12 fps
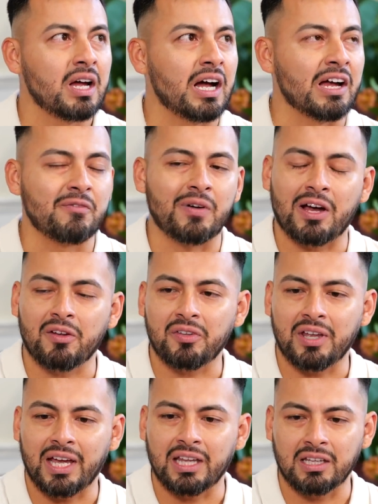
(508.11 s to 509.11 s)
I
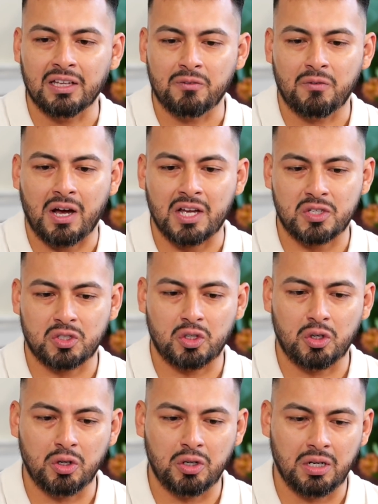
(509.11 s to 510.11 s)
found that it
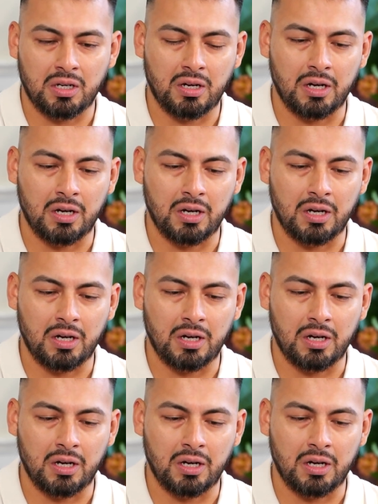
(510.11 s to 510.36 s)
fostered